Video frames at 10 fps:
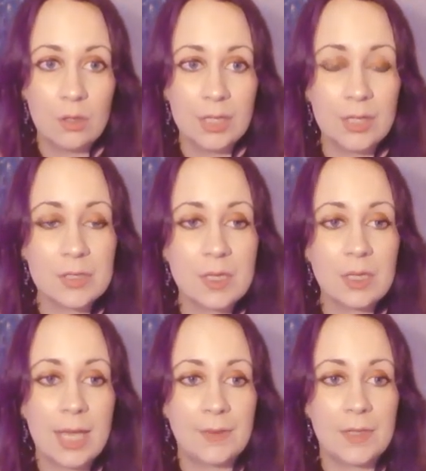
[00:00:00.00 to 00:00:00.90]
here's the
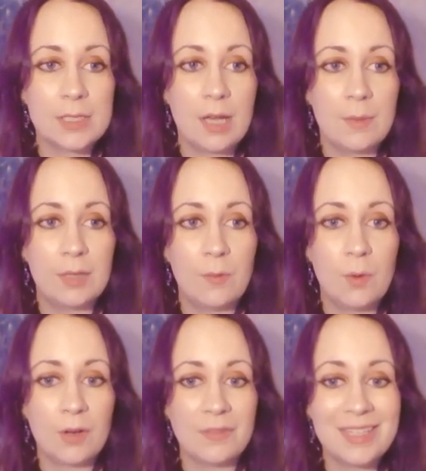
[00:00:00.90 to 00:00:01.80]
light that's coming
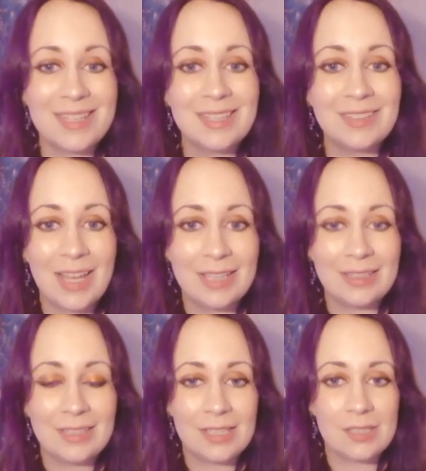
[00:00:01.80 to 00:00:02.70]
forth. This is the light
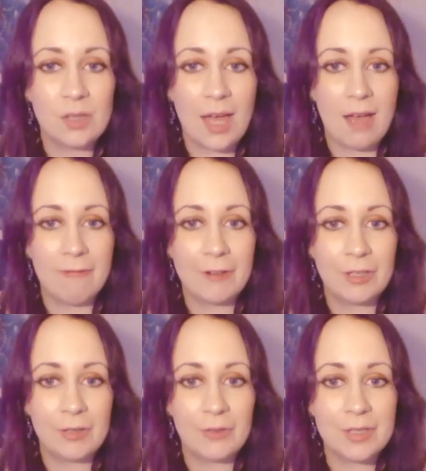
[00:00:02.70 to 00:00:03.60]
that they still have for you.